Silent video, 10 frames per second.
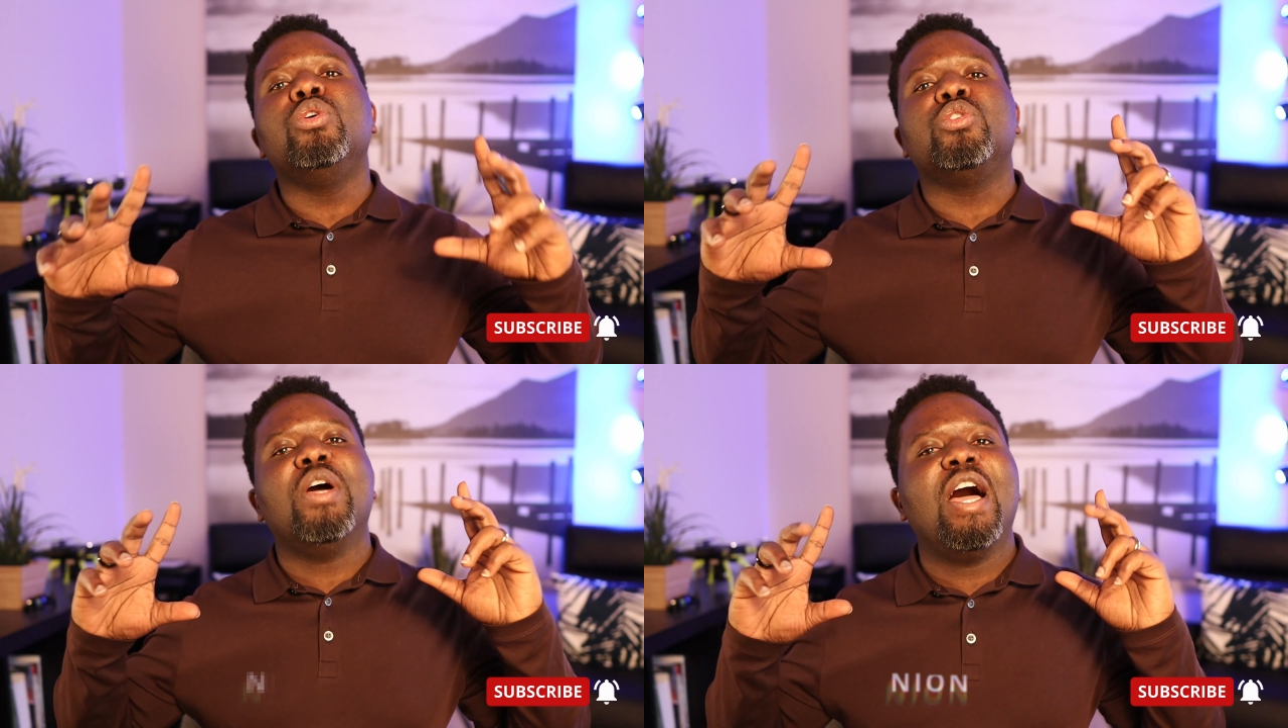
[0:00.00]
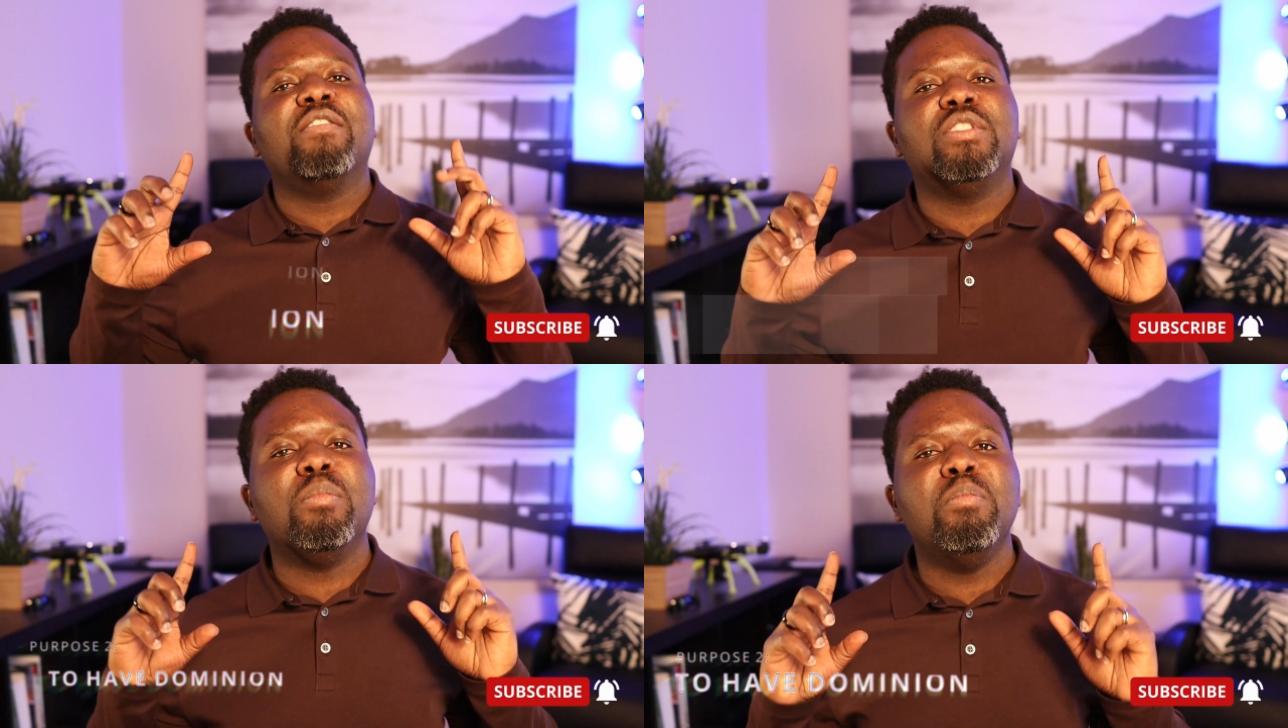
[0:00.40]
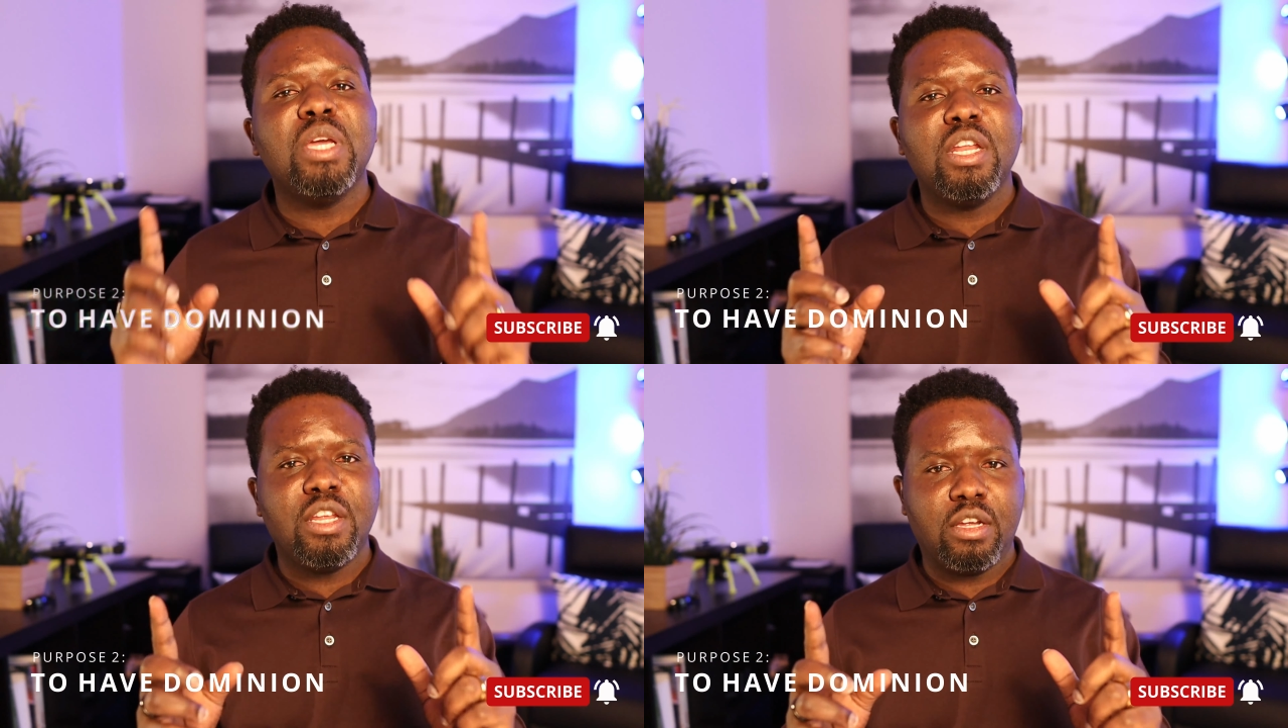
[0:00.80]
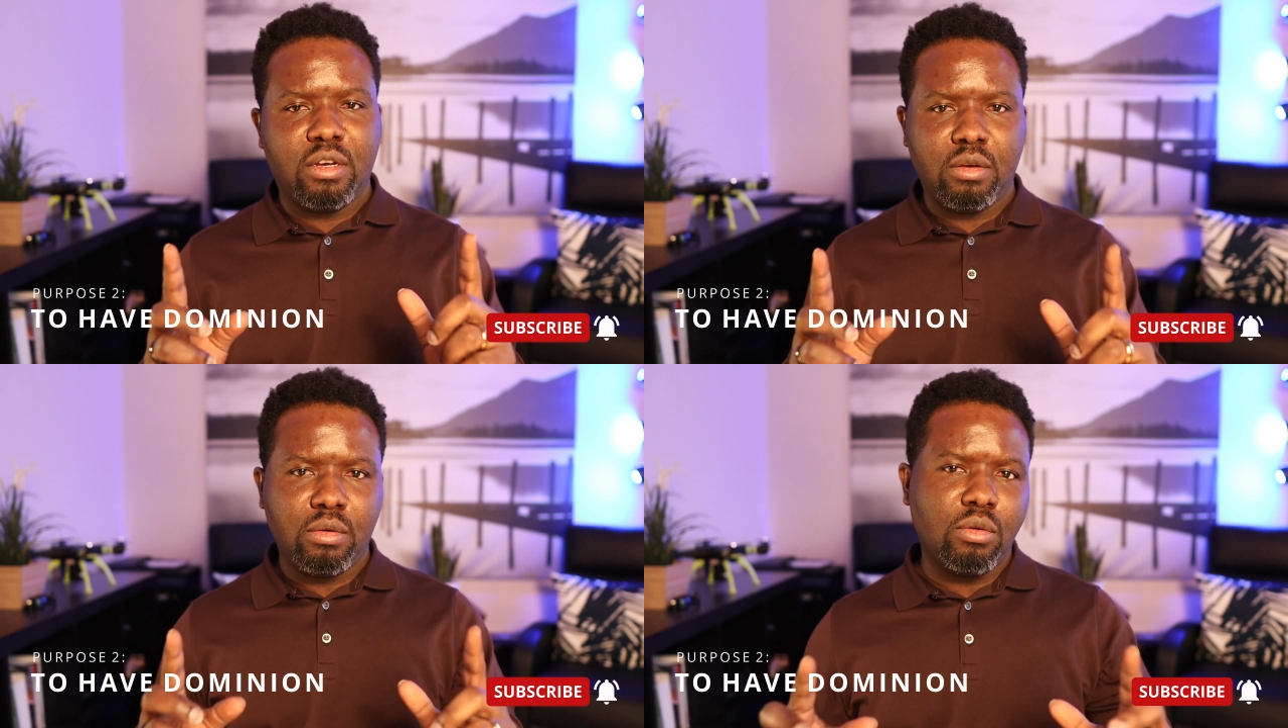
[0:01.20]
to have
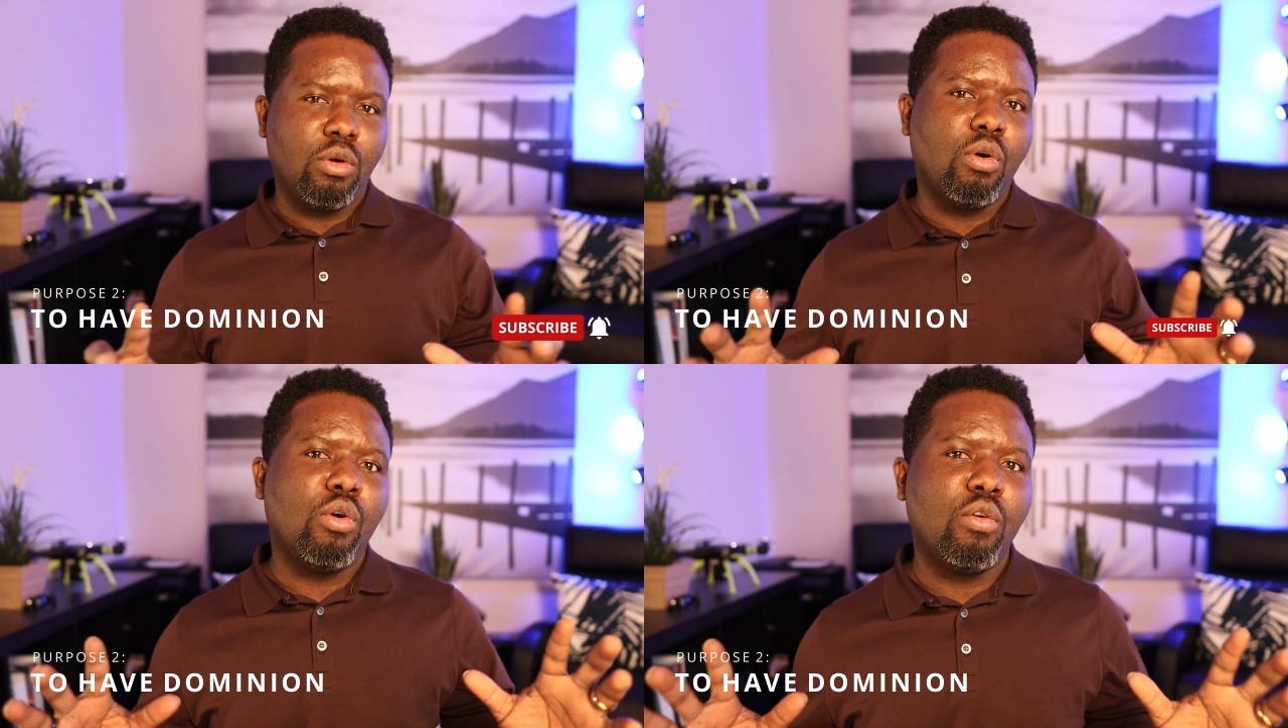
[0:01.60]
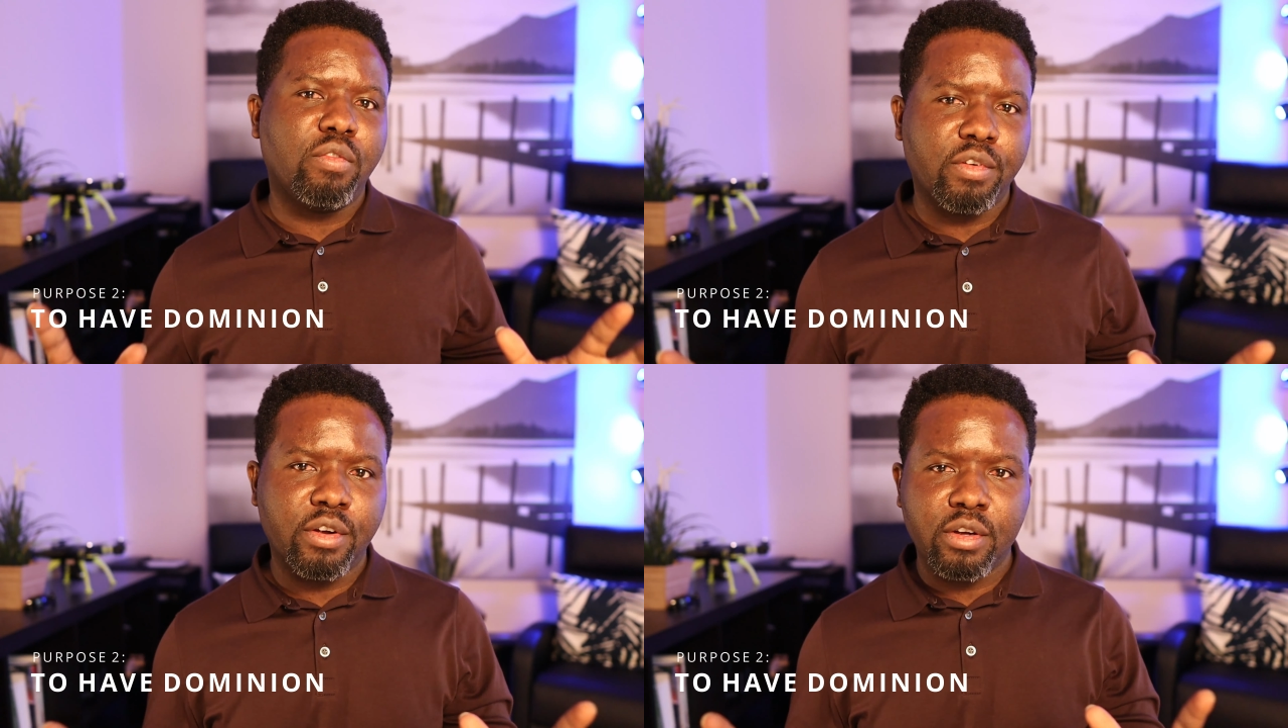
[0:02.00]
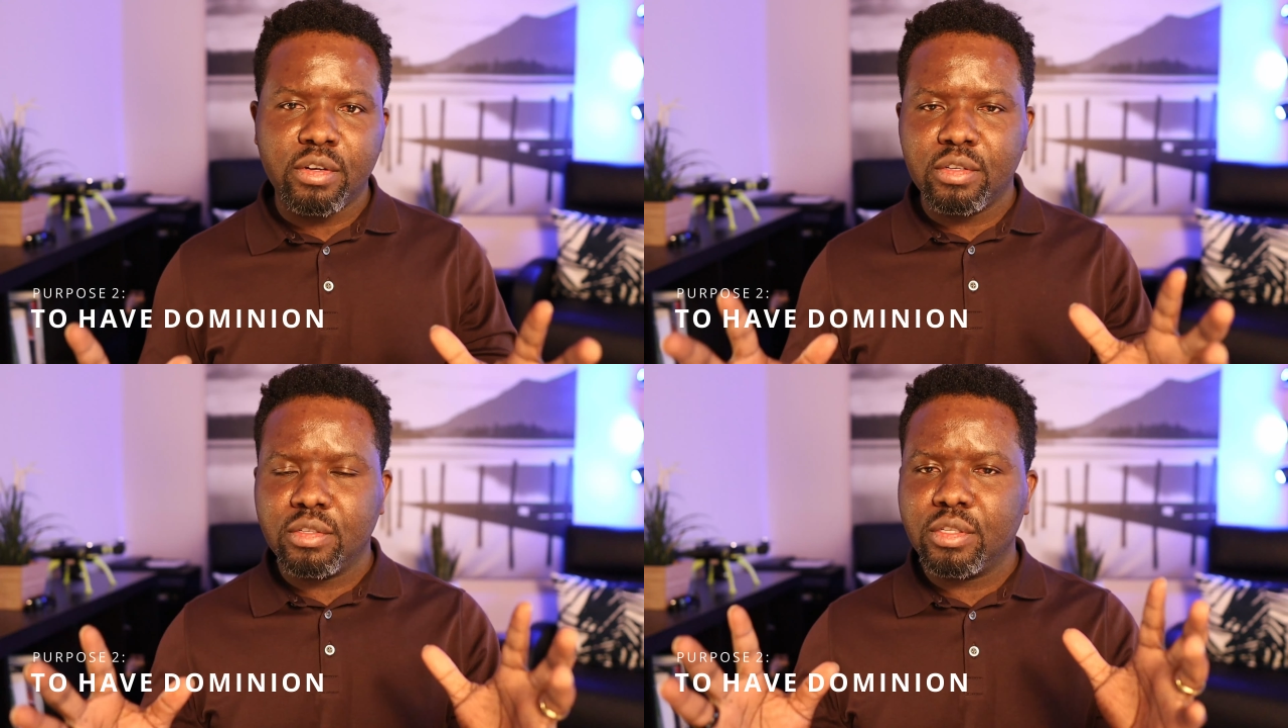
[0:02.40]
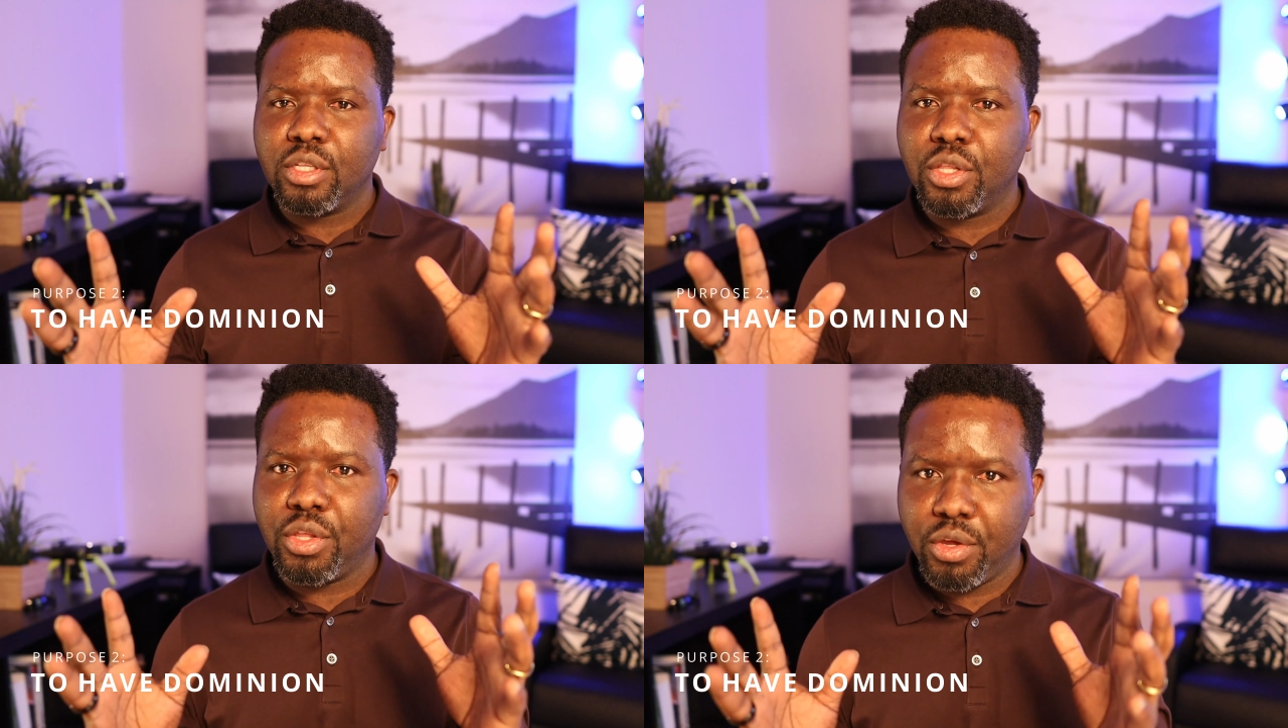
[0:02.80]
dominion over
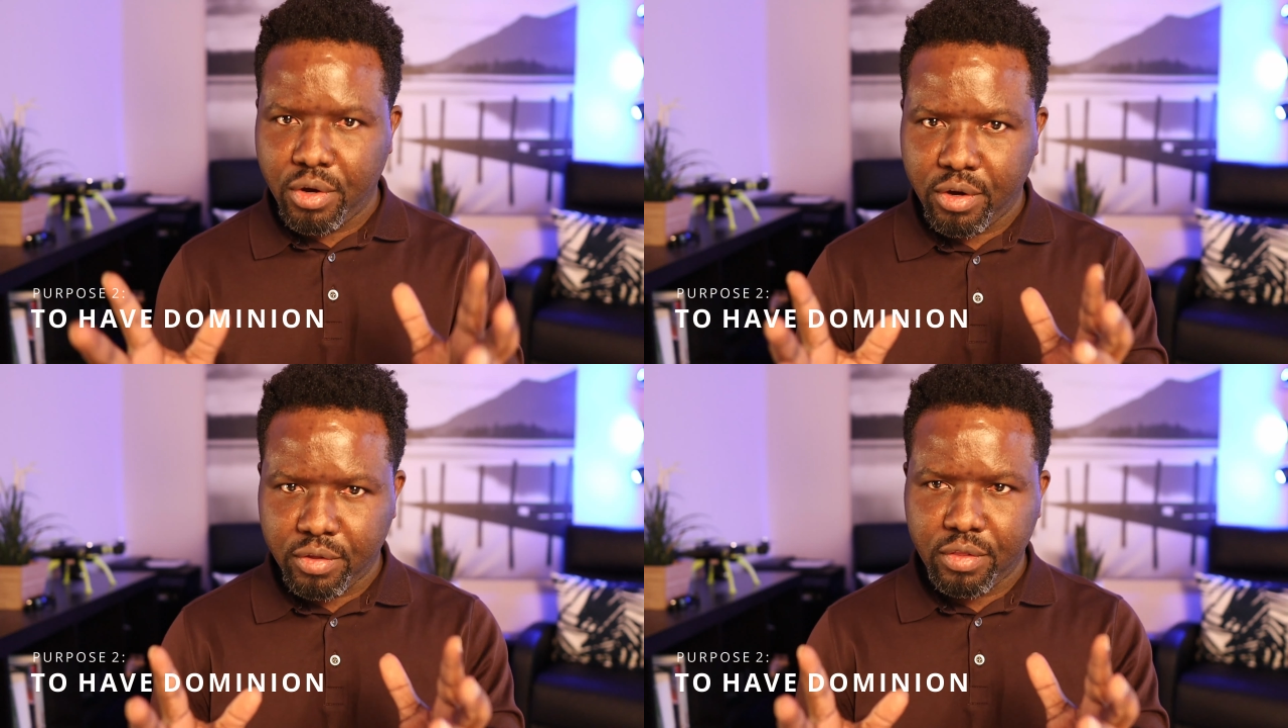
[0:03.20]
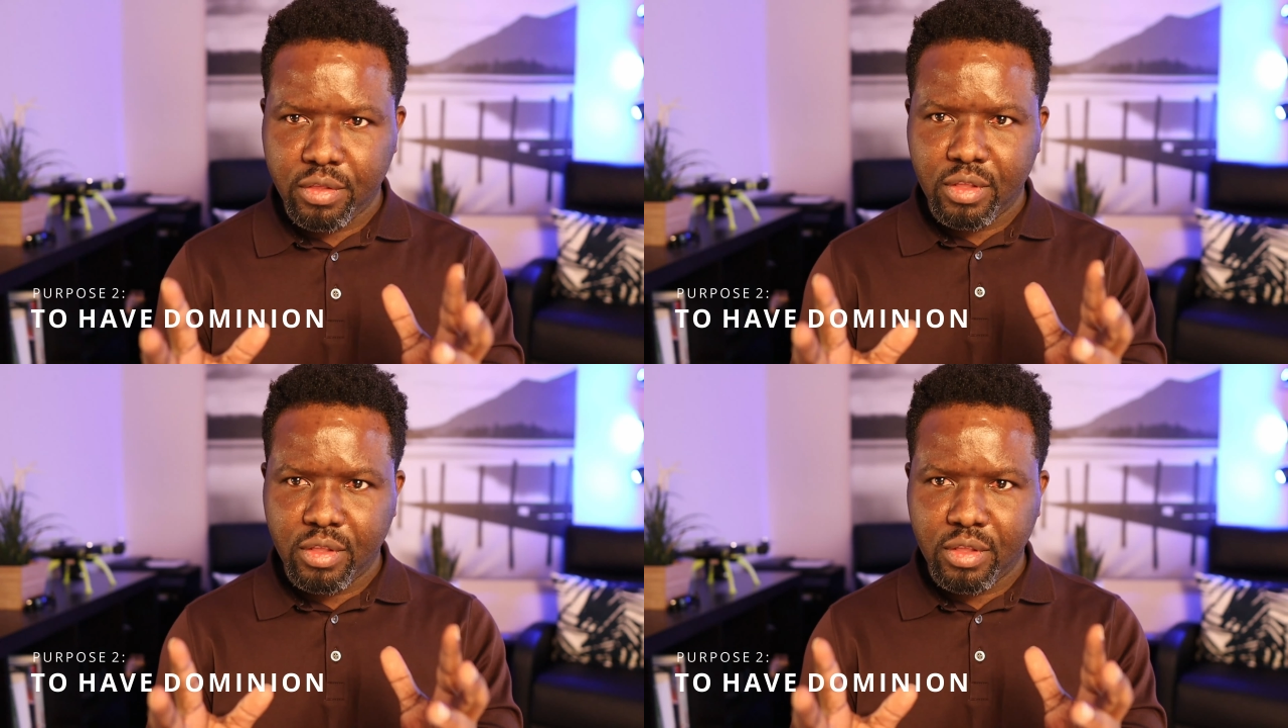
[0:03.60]
the earth.